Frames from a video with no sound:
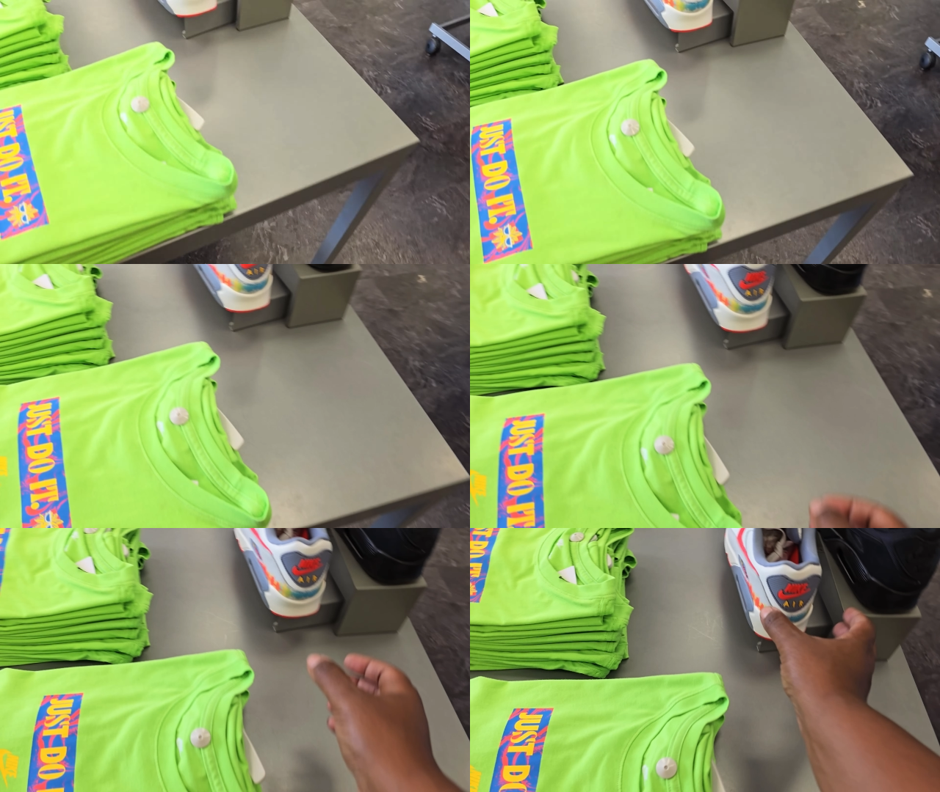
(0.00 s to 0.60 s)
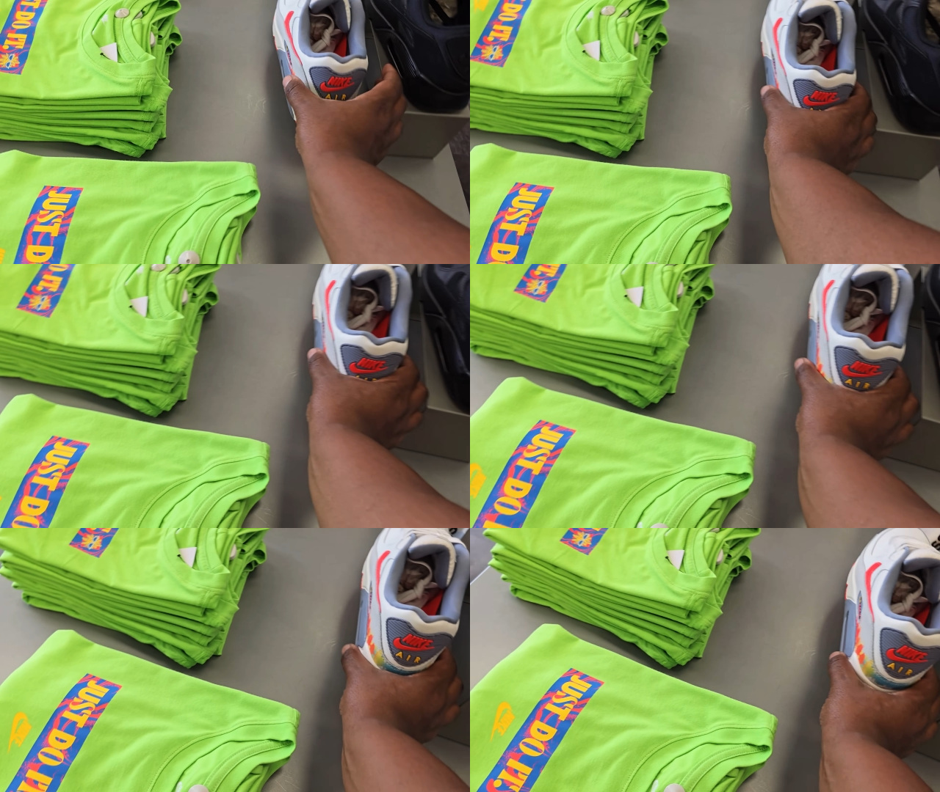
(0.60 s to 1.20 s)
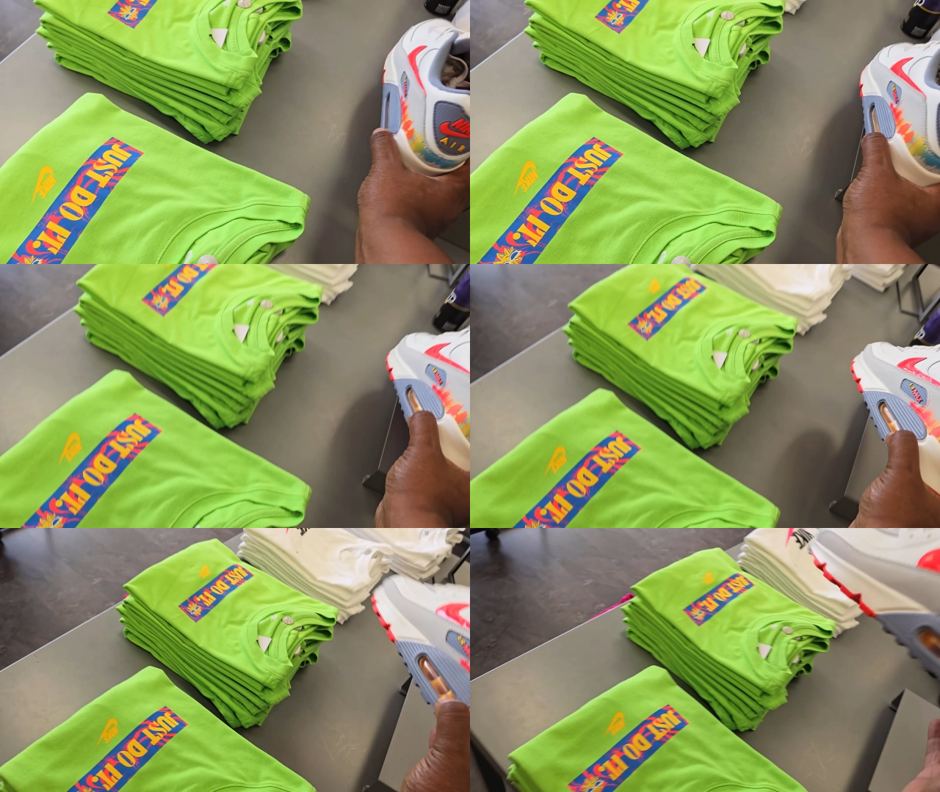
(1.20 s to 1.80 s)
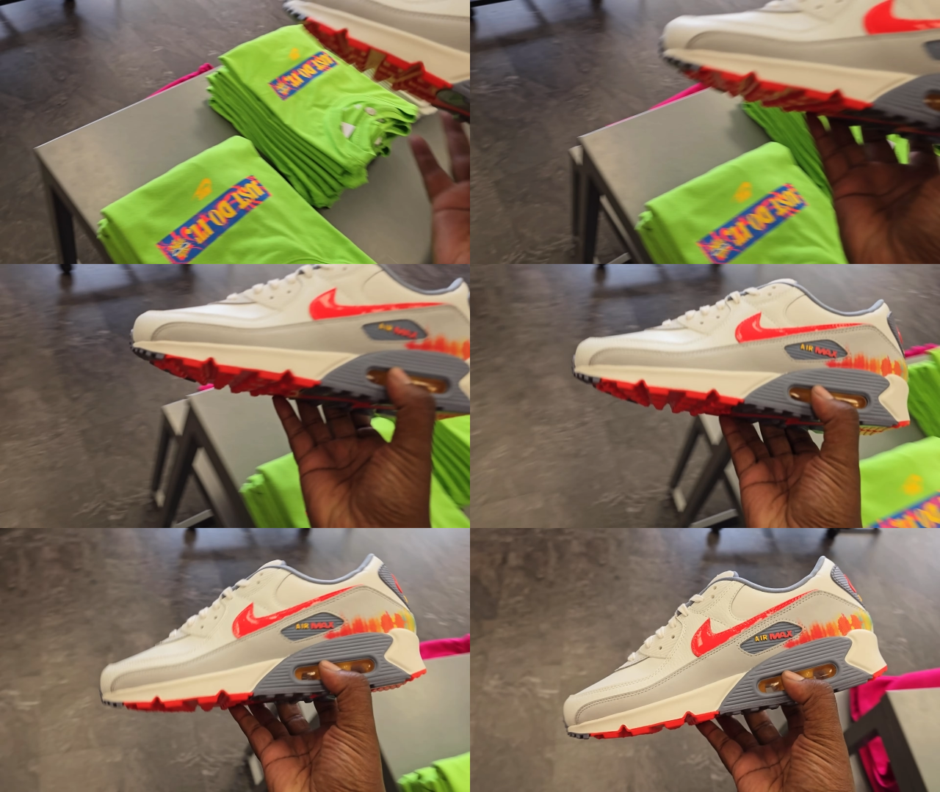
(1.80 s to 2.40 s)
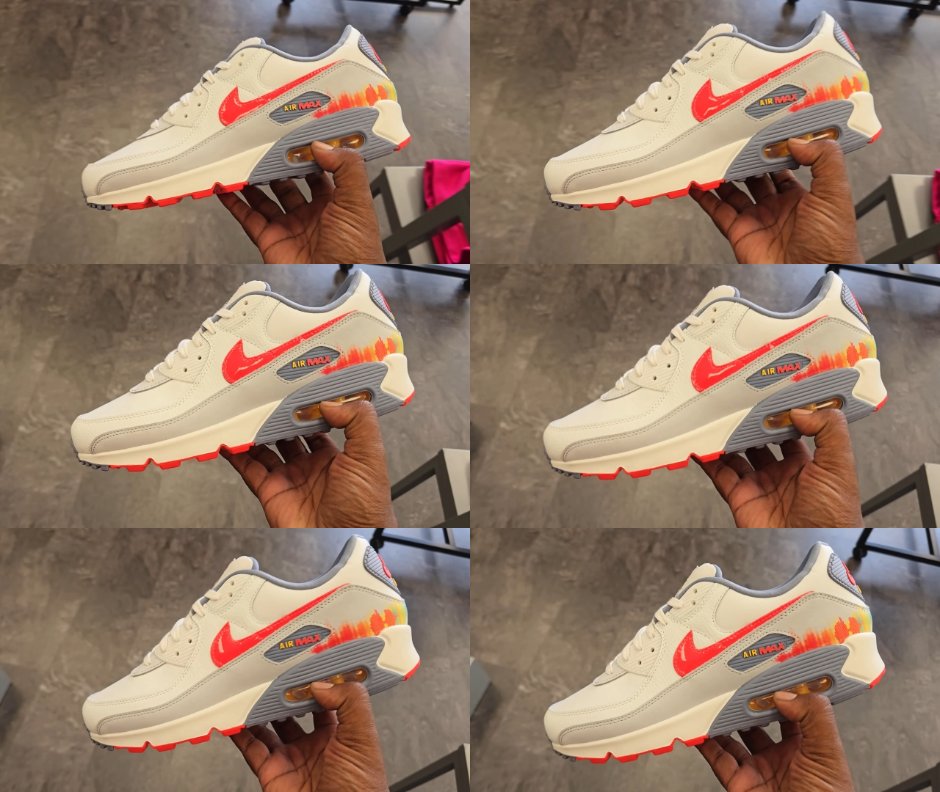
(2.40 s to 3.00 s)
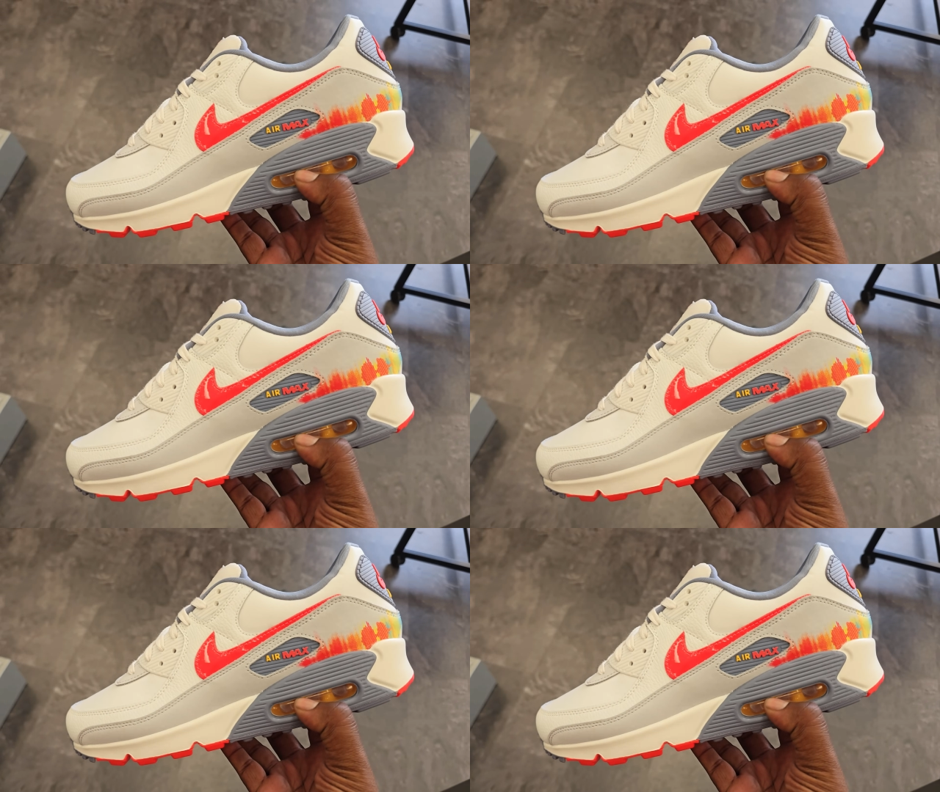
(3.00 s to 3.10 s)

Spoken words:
[unreadable: no face in view]